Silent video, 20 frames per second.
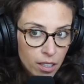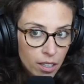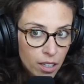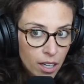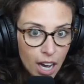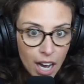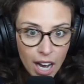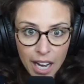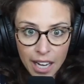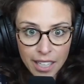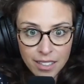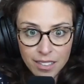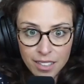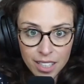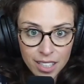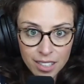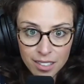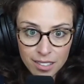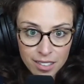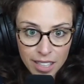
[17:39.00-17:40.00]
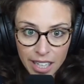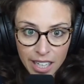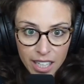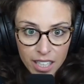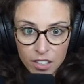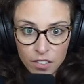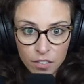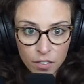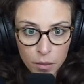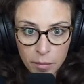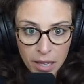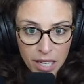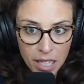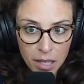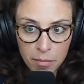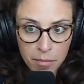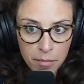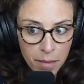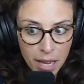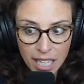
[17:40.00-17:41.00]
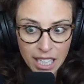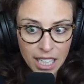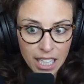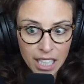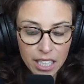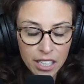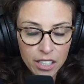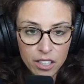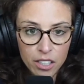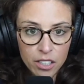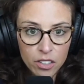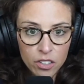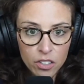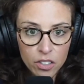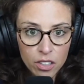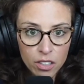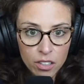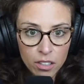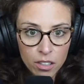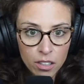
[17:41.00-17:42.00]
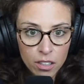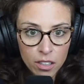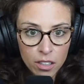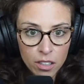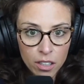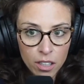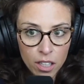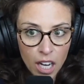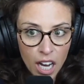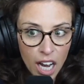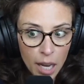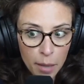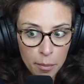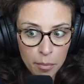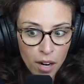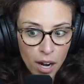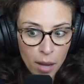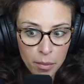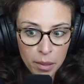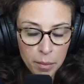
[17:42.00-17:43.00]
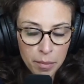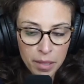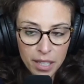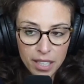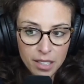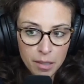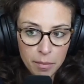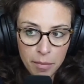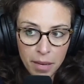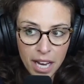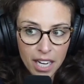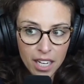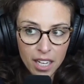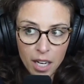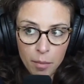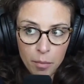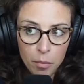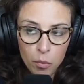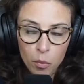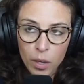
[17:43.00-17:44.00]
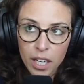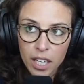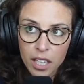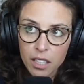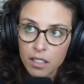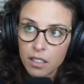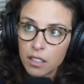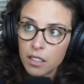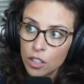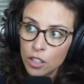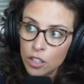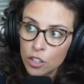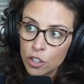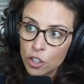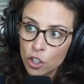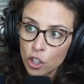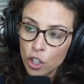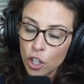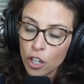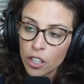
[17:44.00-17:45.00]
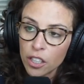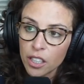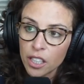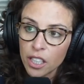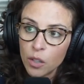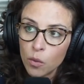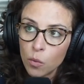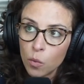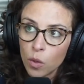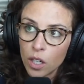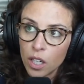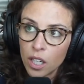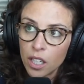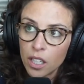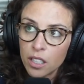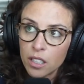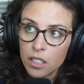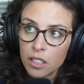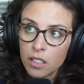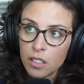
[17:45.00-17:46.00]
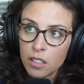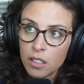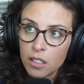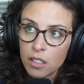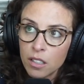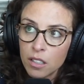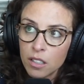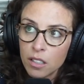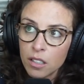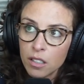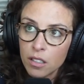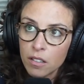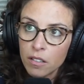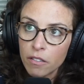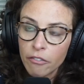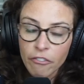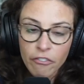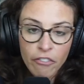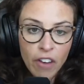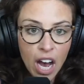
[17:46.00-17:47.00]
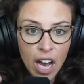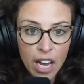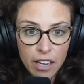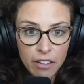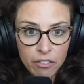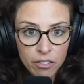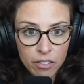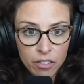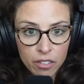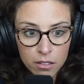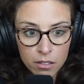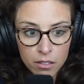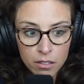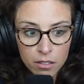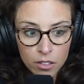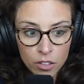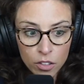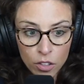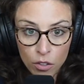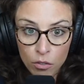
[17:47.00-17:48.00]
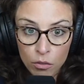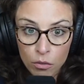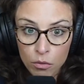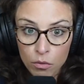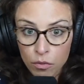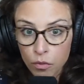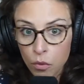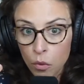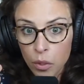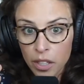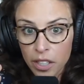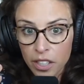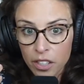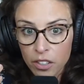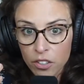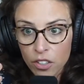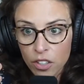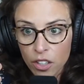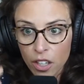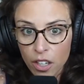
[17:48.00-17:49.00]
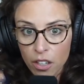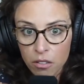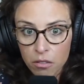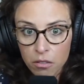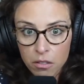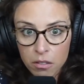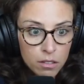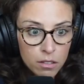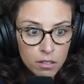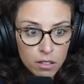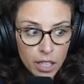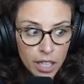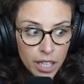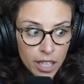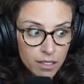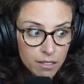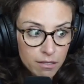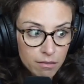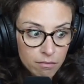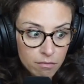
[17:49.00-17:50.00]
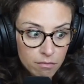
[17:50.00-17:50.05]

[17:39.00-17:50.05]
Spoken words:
I didn't dance for many, many years. I probably picked it back up when Charlie was 5. So 4 years ago. And